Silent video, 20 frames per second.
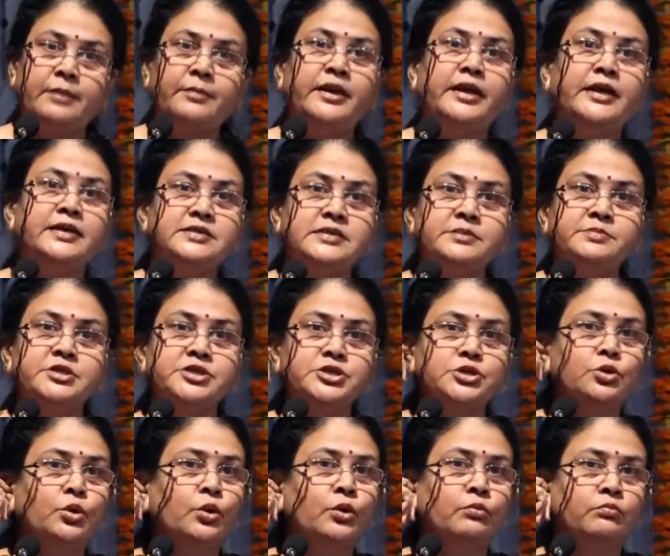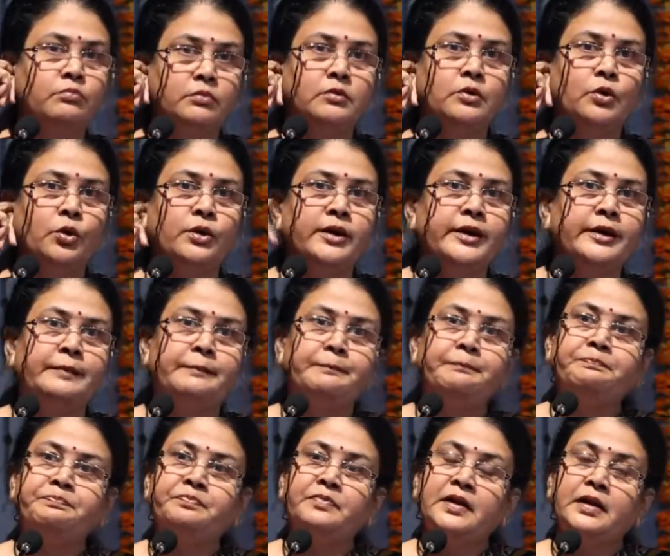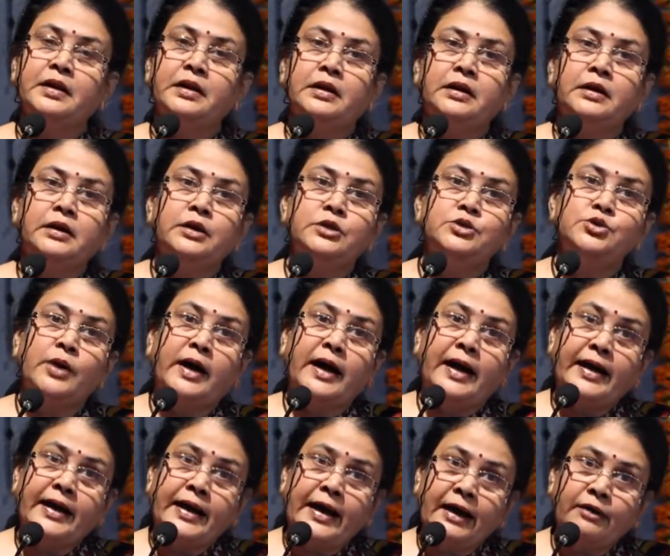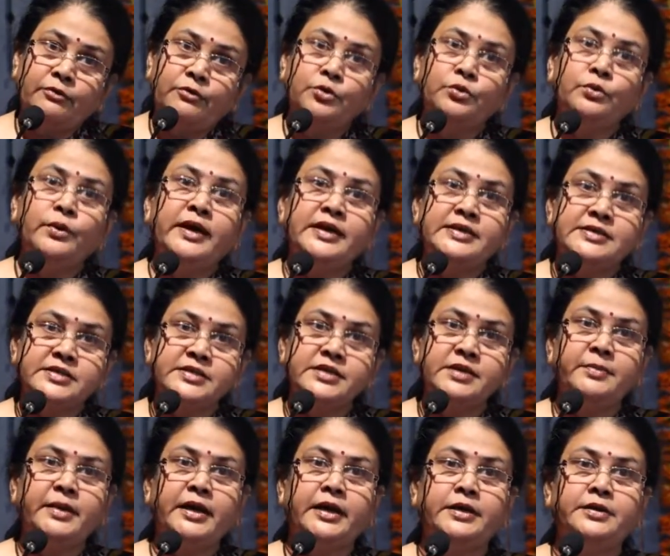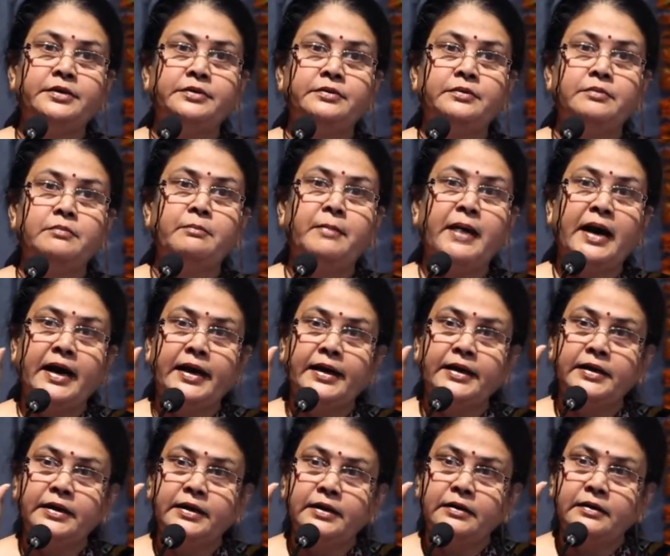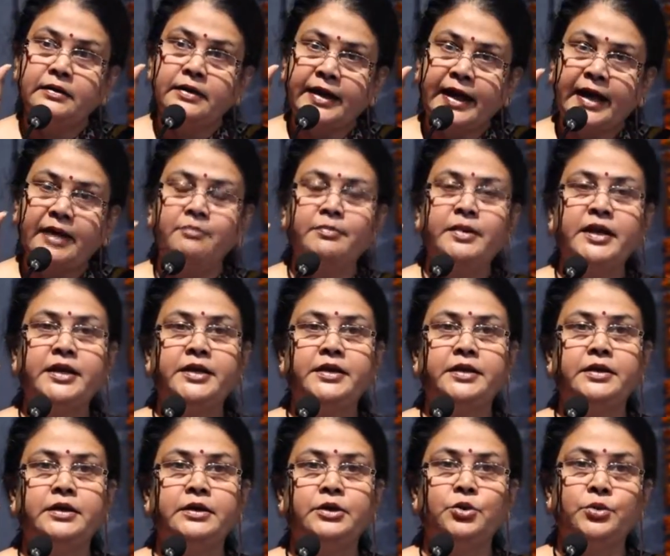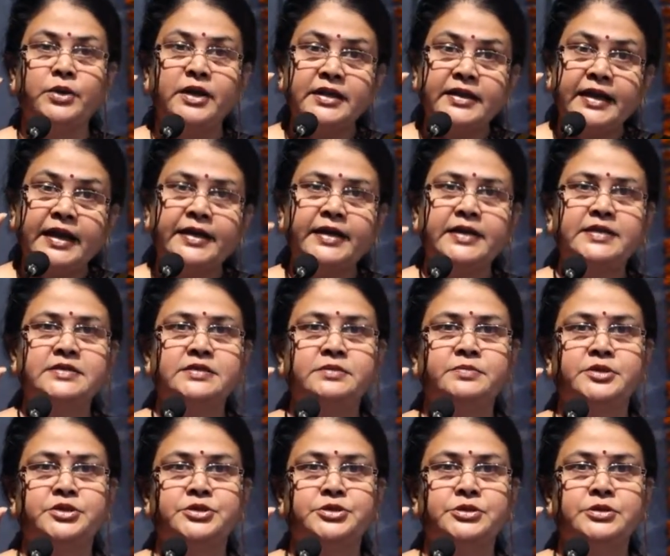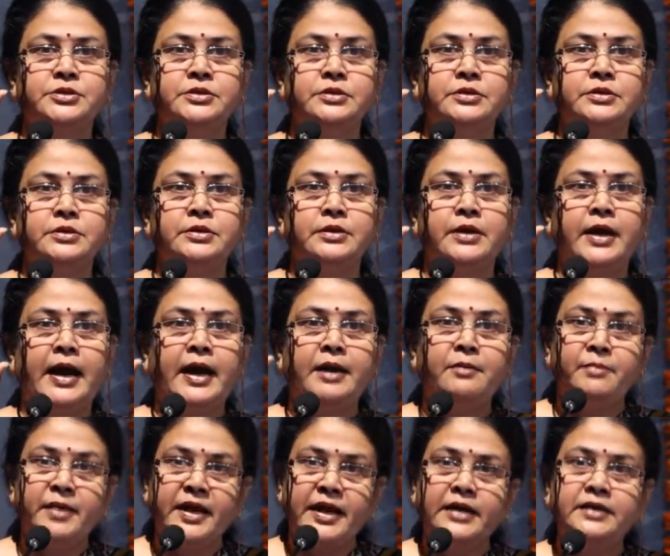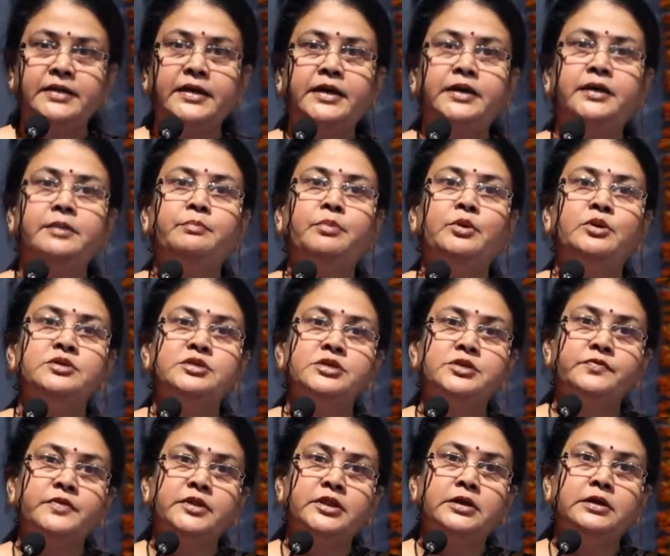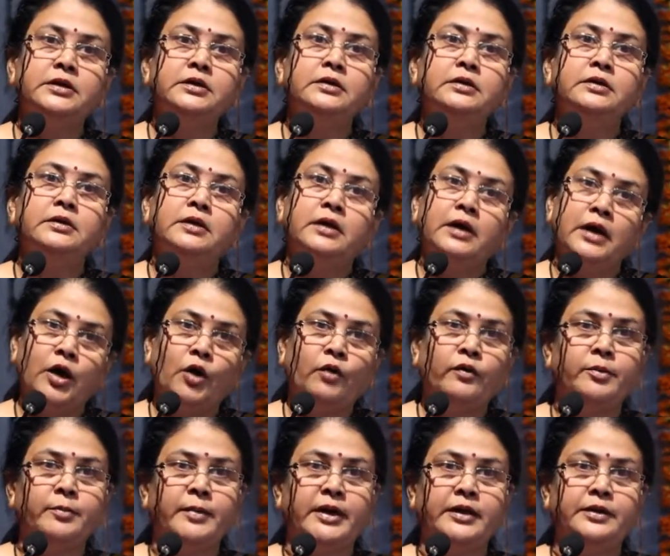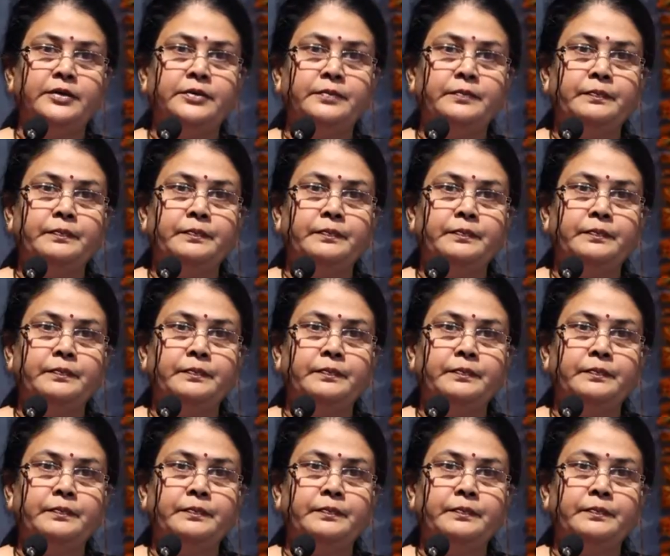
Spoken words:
am an exhibition holder, so I have to estimate my liability during that exhibition and make that deposit with the government.